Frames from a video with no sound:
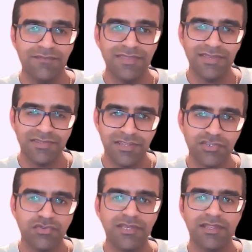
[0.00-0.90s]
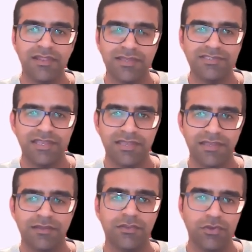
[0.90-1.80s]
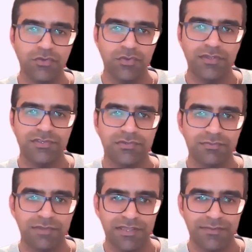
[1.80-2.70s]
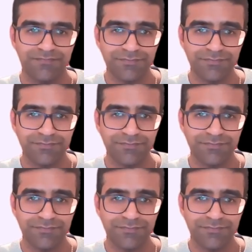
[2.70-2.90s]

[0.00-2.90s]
It is literally like saying no to money.